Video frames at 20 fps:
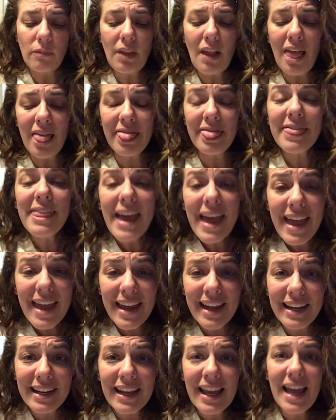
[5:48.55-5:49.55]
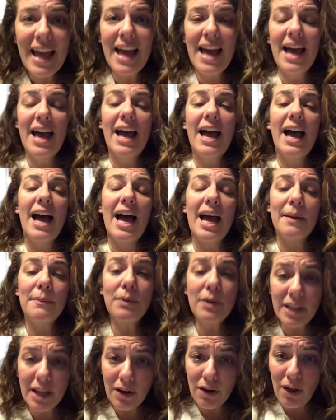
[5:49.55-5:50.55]
And then I
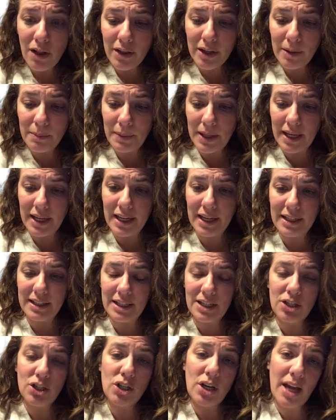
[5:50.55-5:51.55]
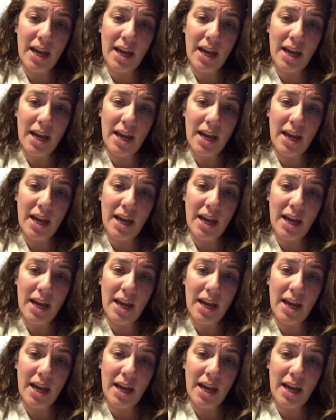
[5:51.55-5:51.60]
put that all in a baking dish